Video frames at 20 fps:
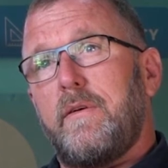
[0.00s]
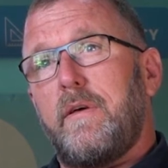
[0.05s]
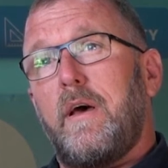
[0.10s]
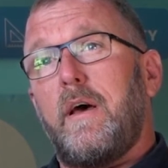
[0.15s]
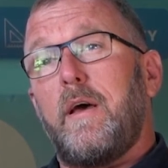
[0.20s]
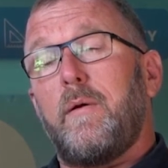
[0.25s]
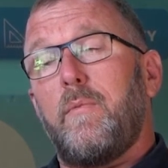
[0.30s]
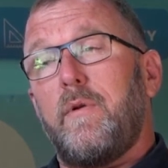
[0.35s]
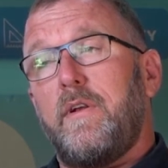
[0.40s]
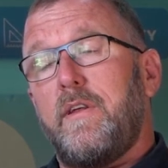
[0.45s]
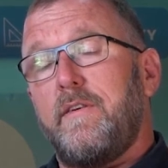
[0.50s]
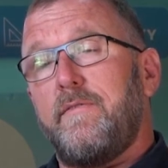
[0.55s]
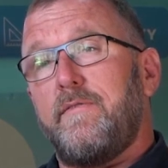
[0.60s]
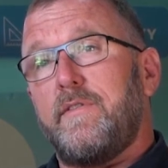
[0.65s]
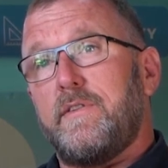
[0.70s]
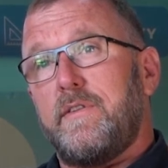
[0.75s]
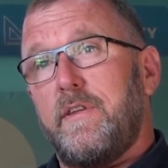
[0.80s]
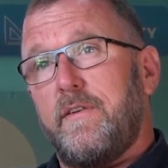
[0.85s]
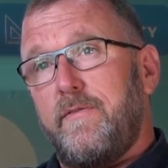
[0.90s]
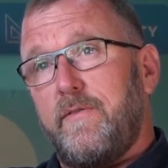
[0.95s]
I believe,
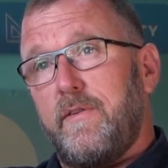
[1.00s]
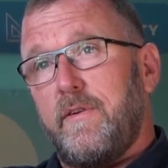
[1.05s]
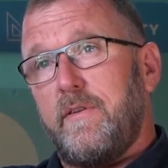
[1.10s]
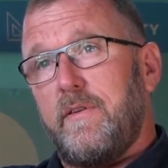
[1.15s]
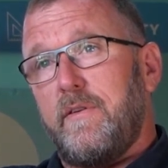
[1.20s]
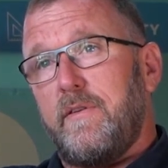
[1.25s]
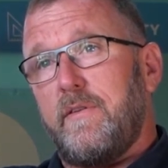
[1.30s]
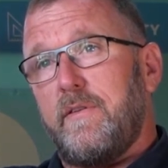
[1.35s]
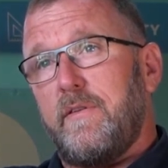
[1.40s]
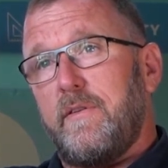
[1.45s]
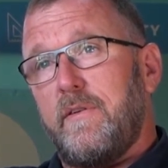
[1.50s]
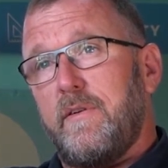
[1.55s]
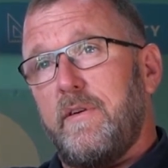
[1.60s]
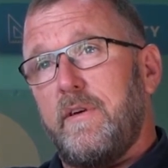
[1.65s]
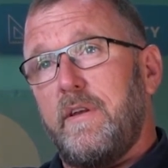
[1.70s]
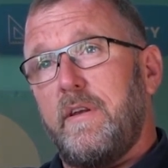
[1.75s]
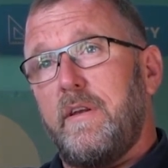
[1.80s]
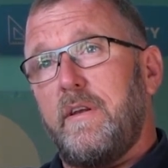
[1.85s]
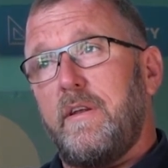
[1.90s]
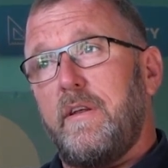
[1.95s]
is different
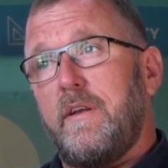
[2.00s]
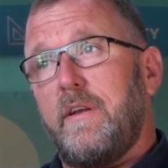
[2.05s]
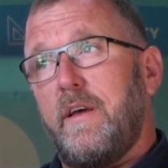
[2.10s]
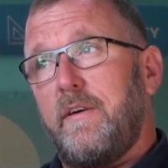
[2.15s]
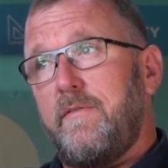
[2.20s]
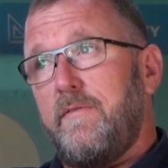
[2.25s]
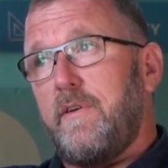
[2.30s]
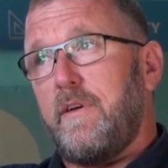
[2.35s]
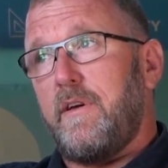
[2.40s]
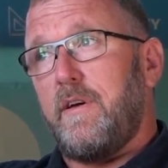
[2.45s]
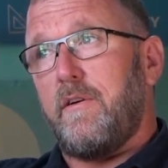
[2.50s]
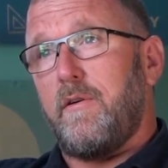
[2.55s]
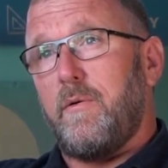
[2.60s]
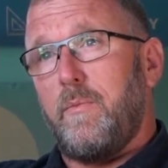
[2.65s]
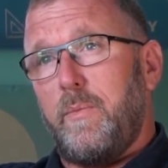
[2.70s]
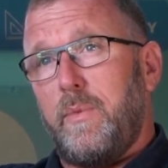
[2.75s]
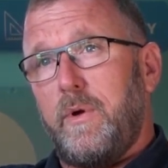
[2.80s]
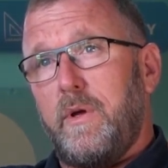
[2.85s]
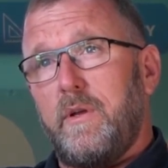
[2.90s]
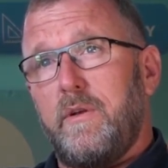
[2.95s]
in Africa
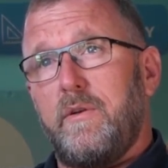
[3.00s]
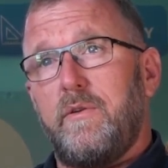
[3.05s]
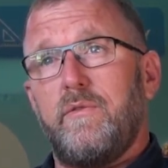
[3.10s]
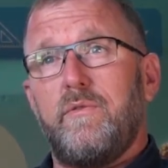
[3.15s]
compared